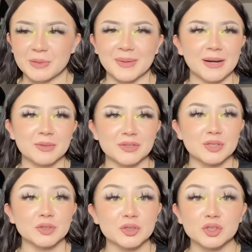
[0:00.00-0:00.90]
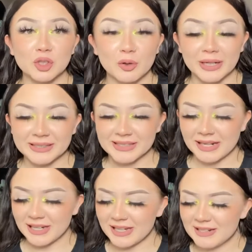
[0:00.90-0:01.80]
But I was still so
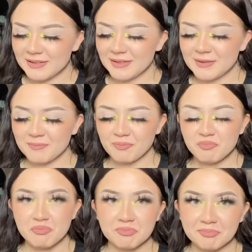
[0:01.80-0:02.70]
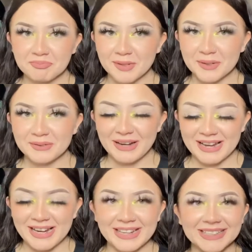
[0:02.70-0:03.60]
excited.
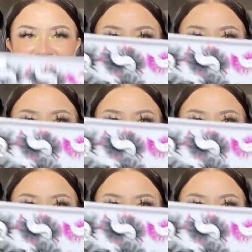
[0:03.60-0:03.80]
Ready?